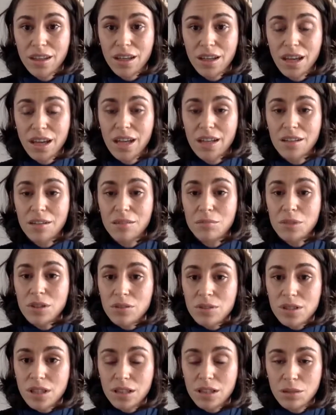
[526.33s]
And
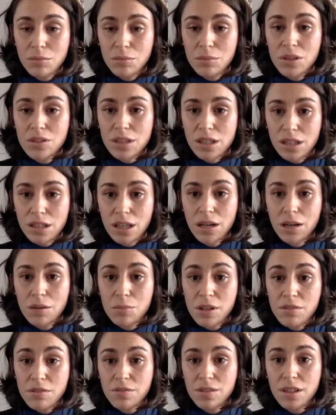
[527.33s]
music, the music
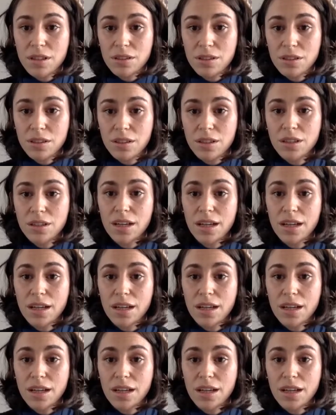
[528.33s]
therapy field,